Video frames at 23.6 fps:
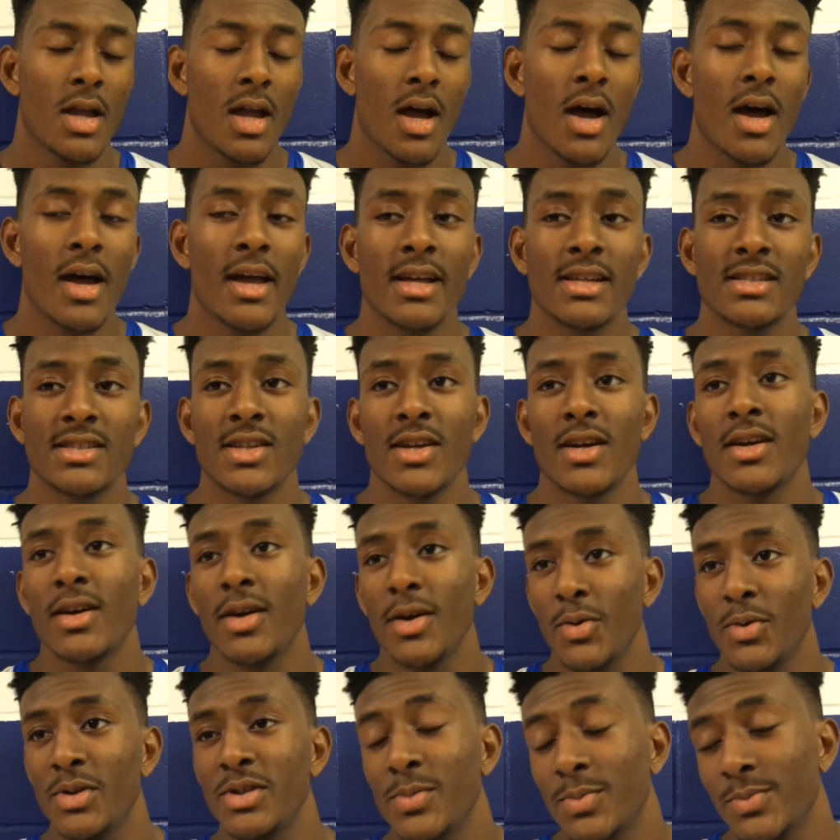Oh, yes, sir.
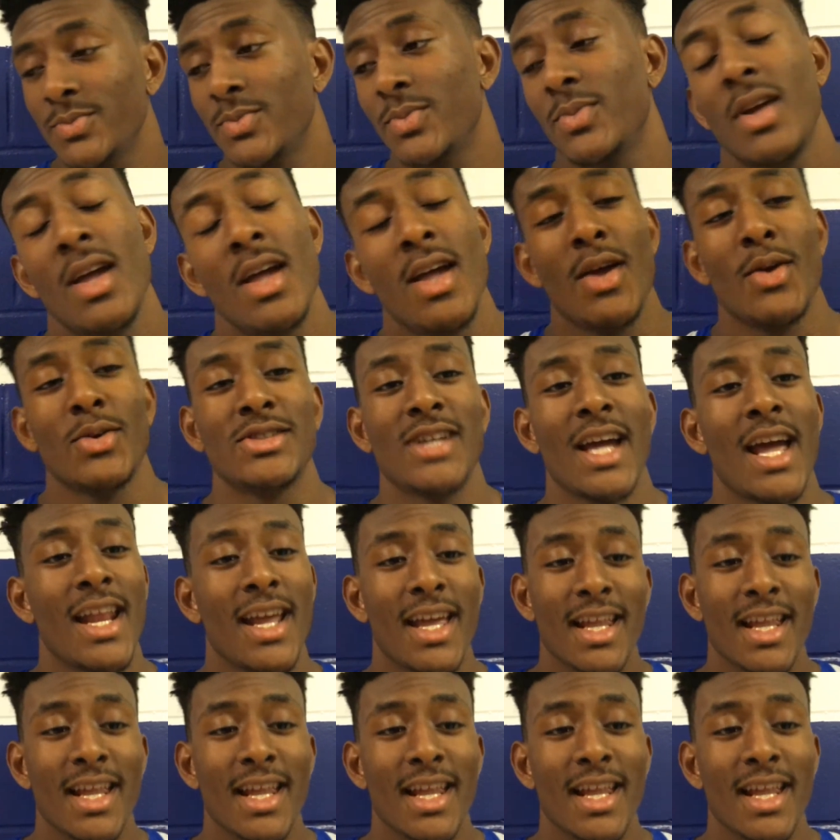Uh, we trying